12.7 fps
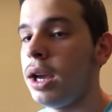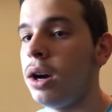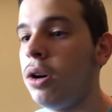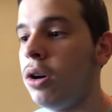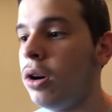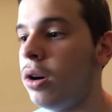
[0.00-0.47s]

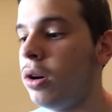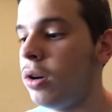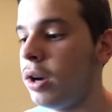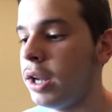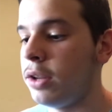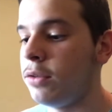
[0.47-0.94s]

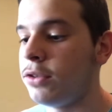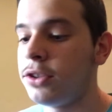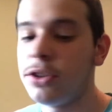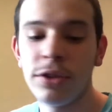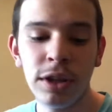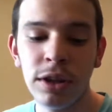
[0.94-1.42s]
and you've
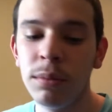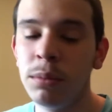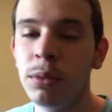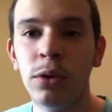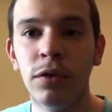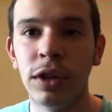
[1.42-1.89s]
seen the
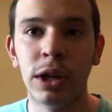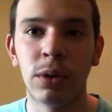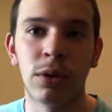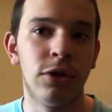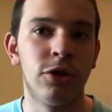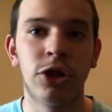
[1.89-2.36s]
movie or
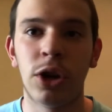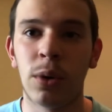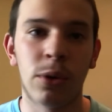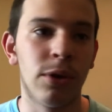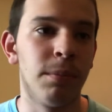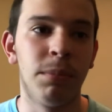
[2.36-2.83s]
the show
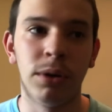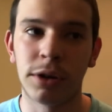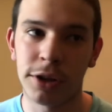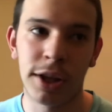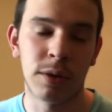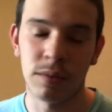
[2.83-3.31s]
or the book
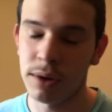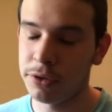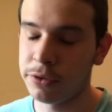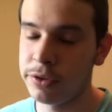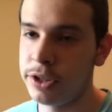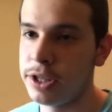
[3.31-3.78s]
that it
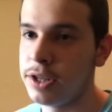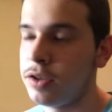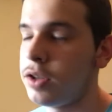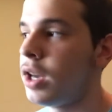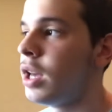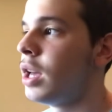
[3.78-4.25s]
references,
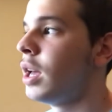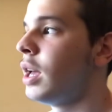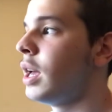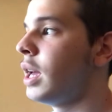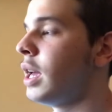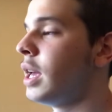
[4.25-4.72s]

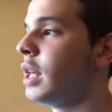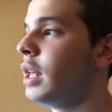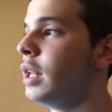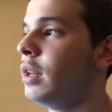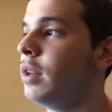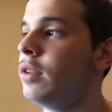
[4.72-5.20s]

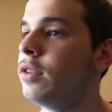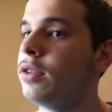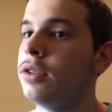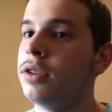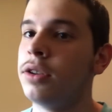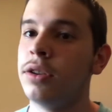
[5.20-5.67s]
and
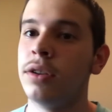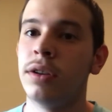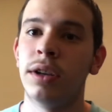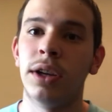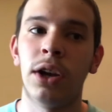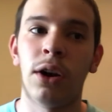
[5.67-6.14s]

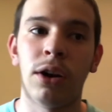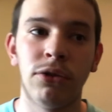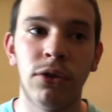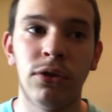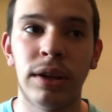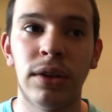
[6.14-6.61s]
it also
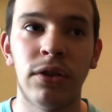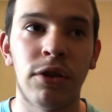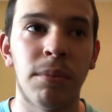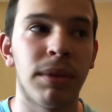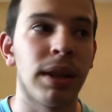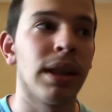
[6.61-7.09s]
says
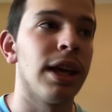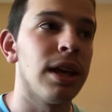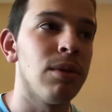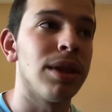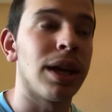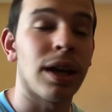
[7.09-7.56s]
something that you
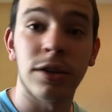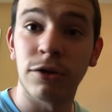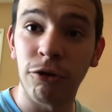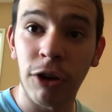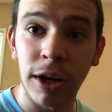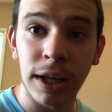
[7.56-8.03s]
think is
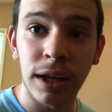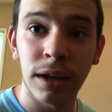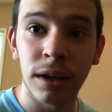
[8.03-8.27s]
funny